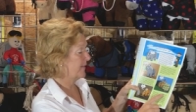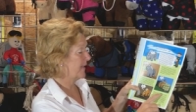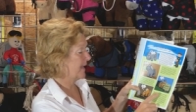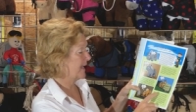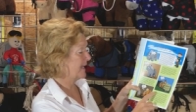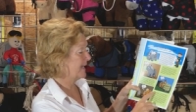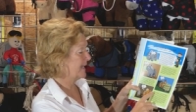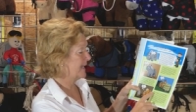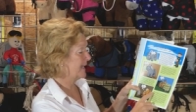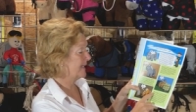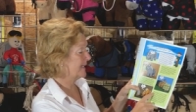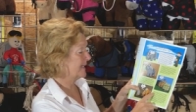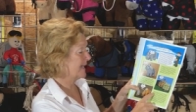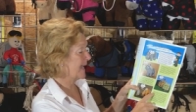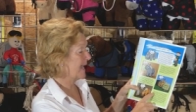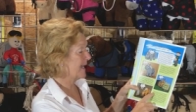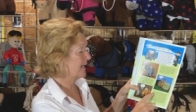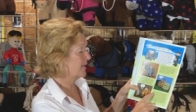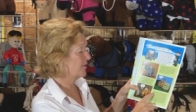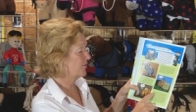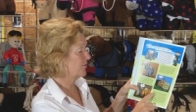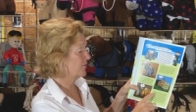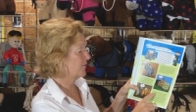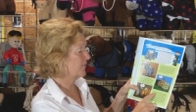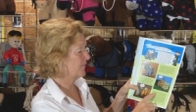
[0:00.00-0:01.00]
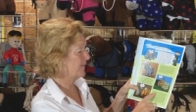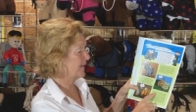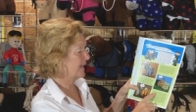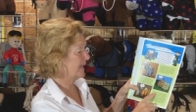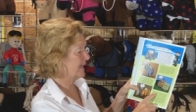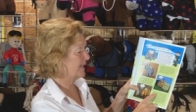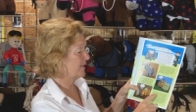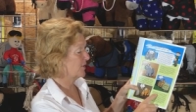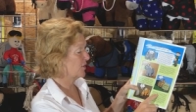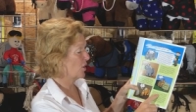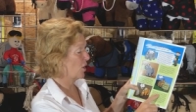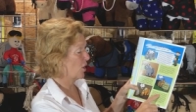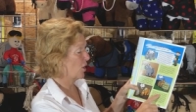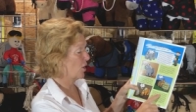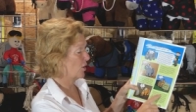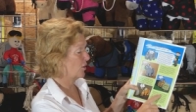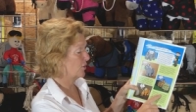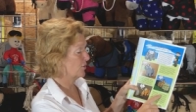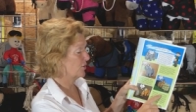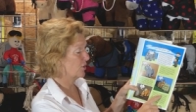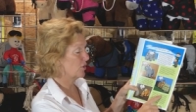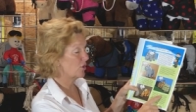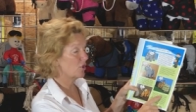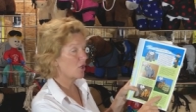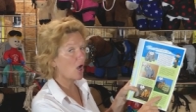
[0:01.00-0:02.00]
they need extra feed
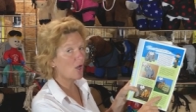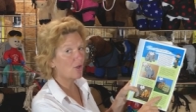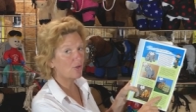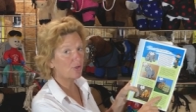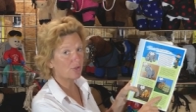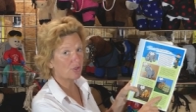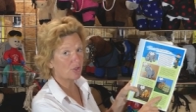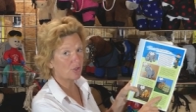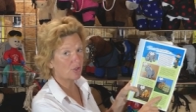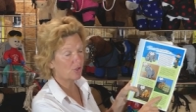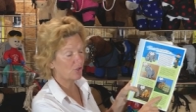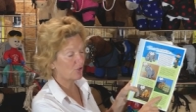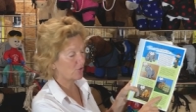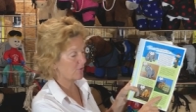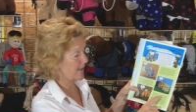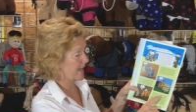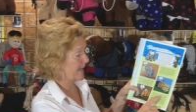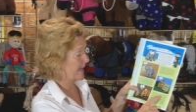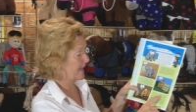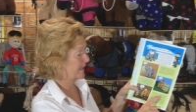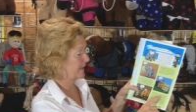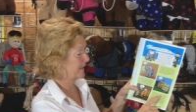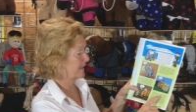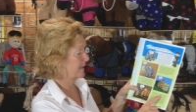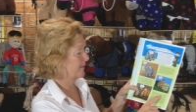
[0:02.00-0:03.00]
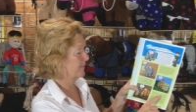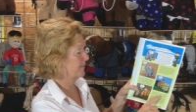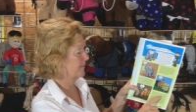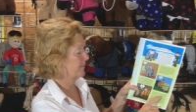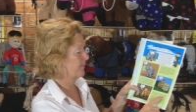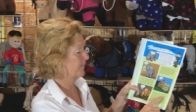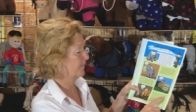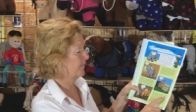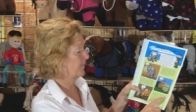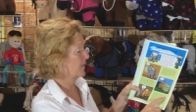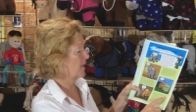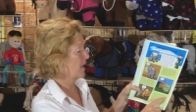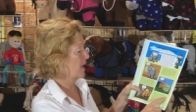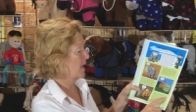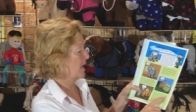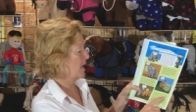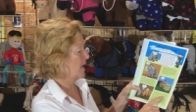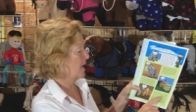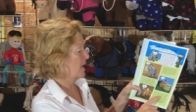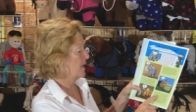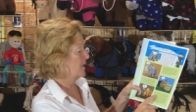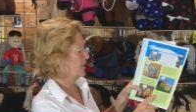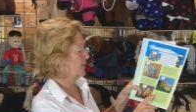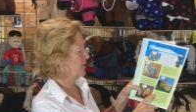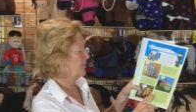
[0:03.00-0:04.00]
called concentrates.
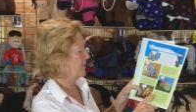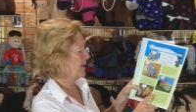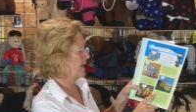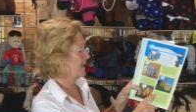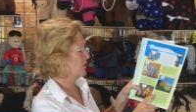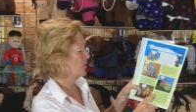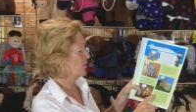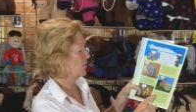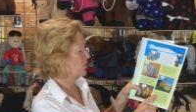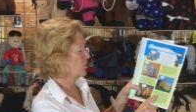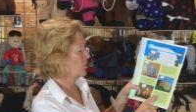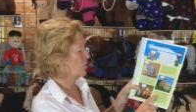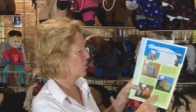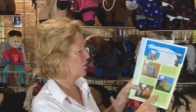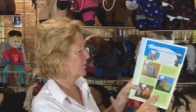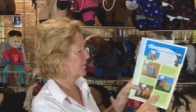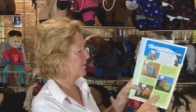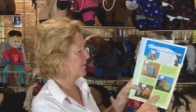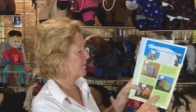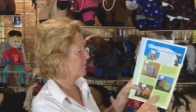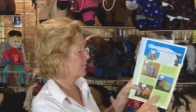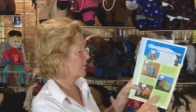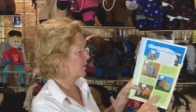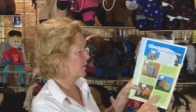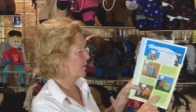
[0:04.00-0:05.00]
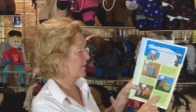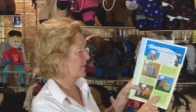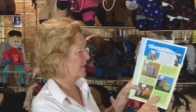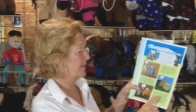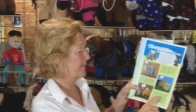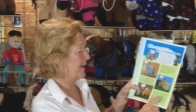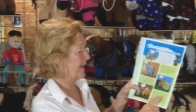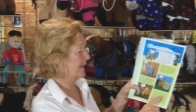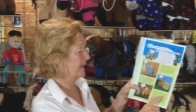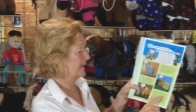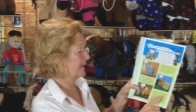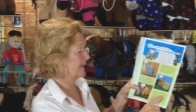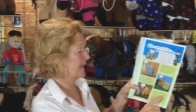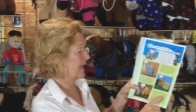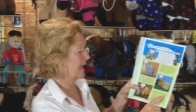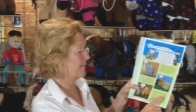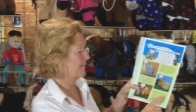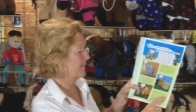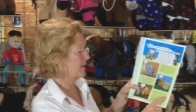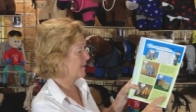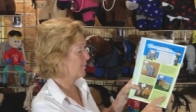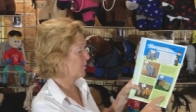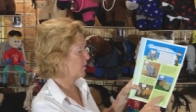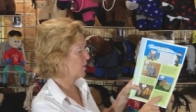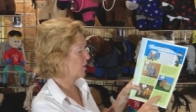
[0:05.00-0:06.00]
Special horse and pony mix
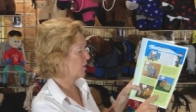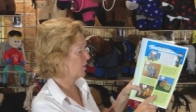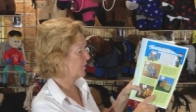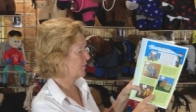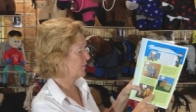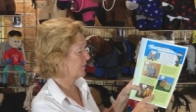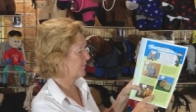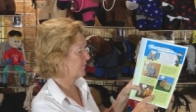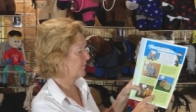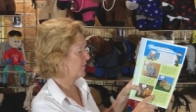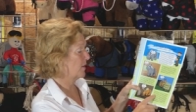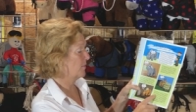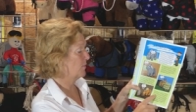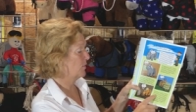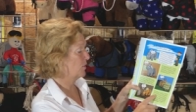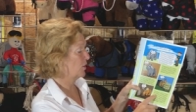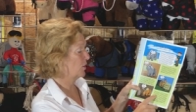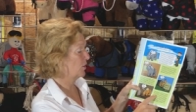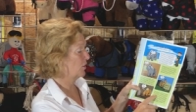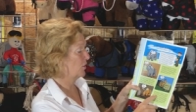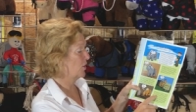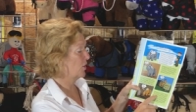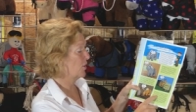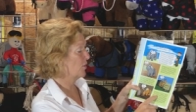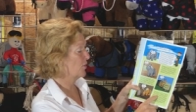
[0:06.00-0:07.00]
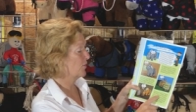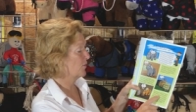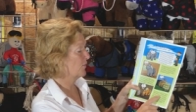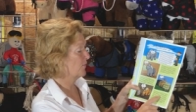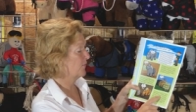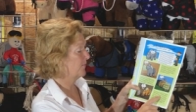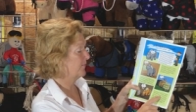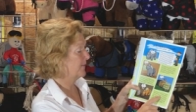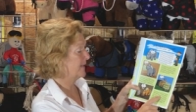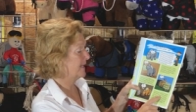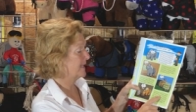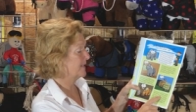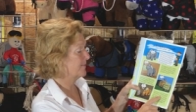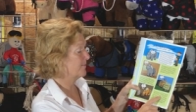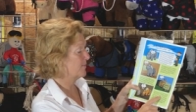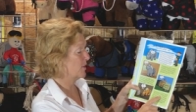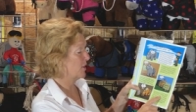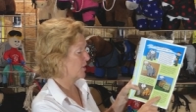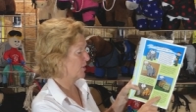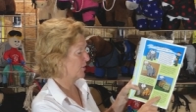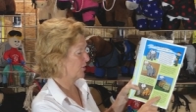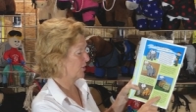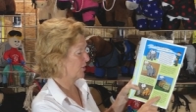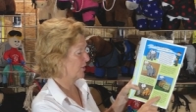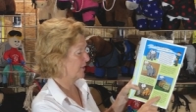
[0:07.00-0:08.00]
can be bought from your local feed
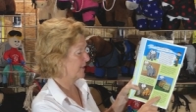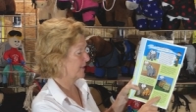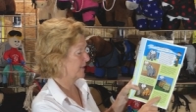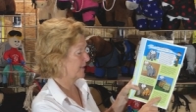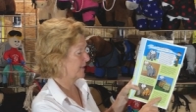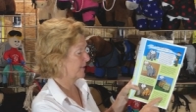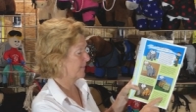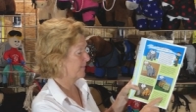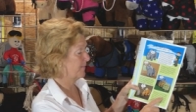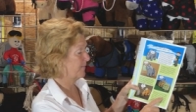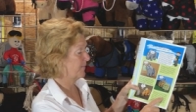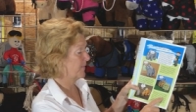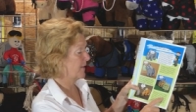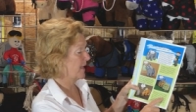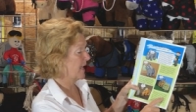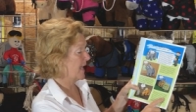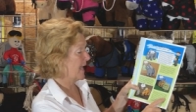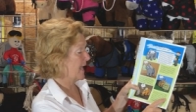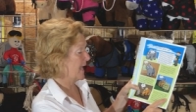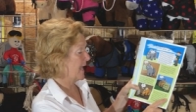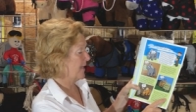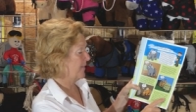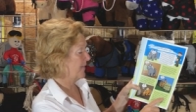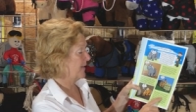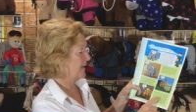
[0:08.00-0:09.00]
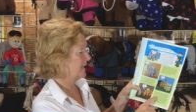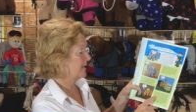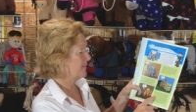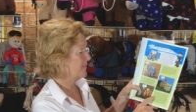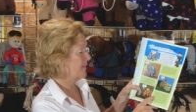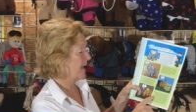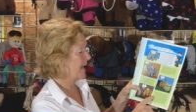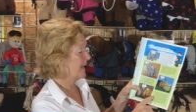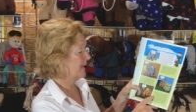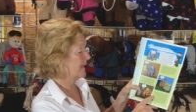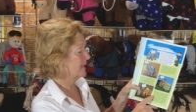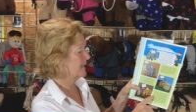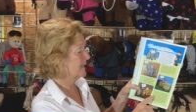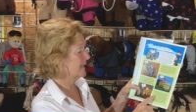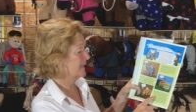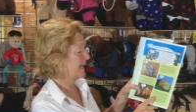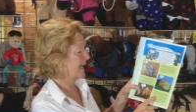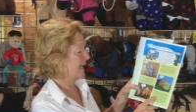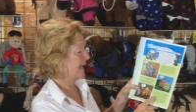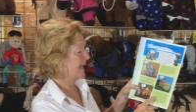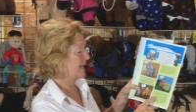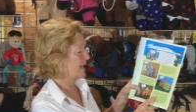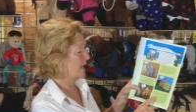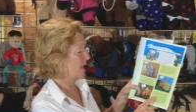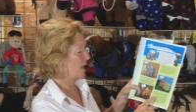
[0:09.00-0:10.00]
merchant. This may
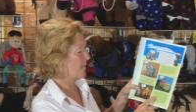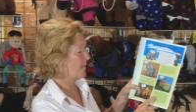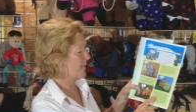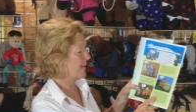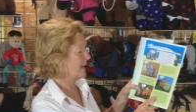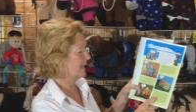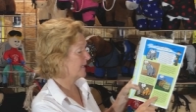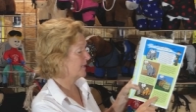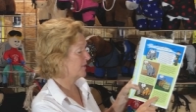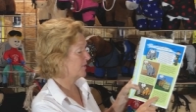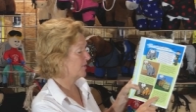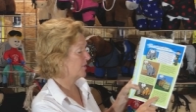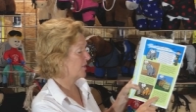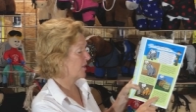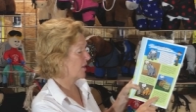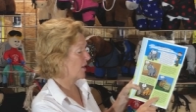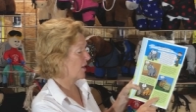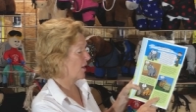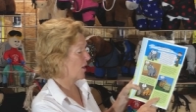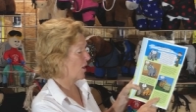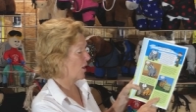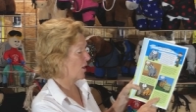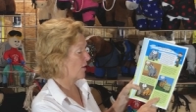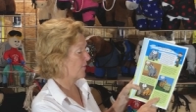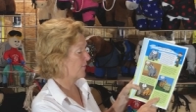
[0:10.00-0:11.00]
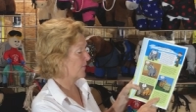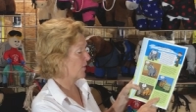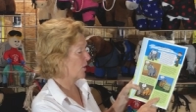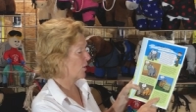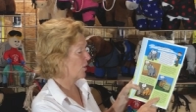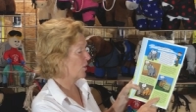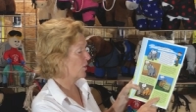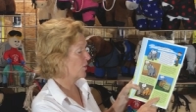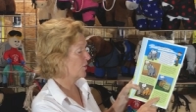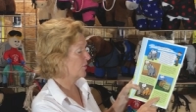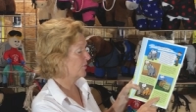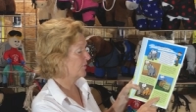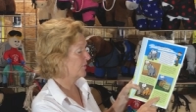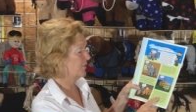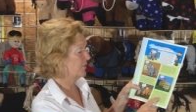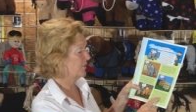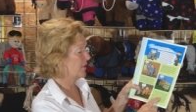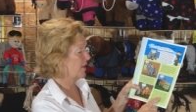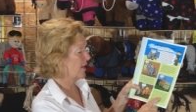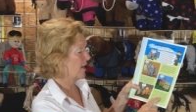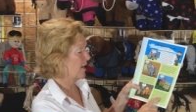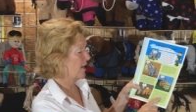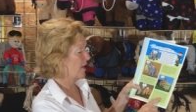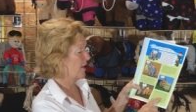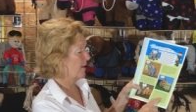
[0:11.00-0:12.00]
contain a mixture of
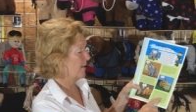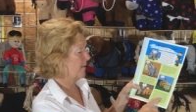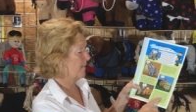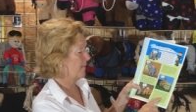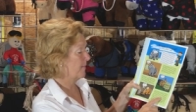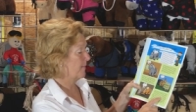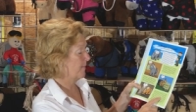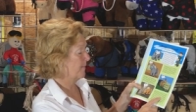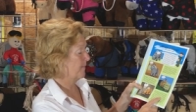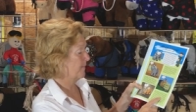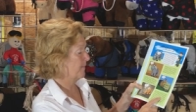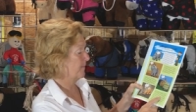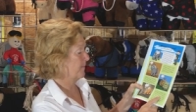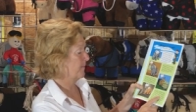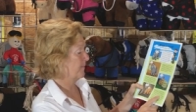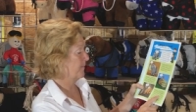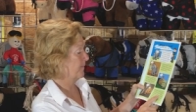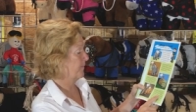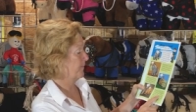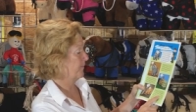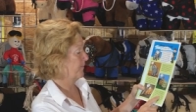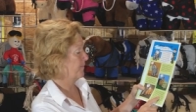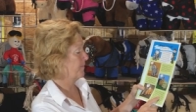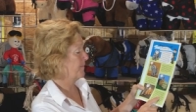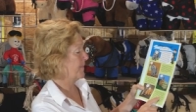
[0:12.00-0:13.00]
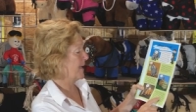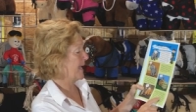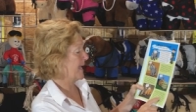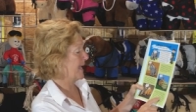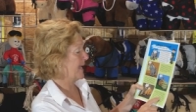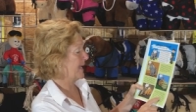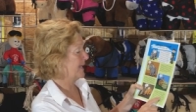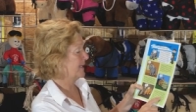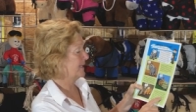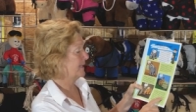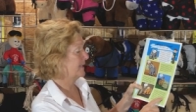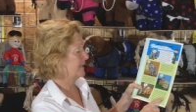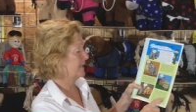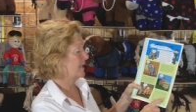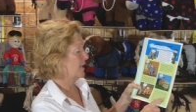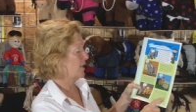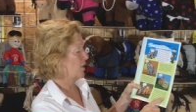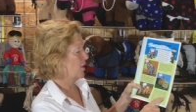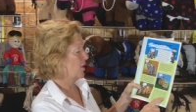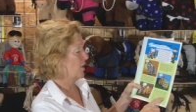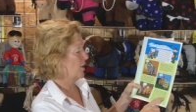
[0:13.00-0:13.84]
oats, maize,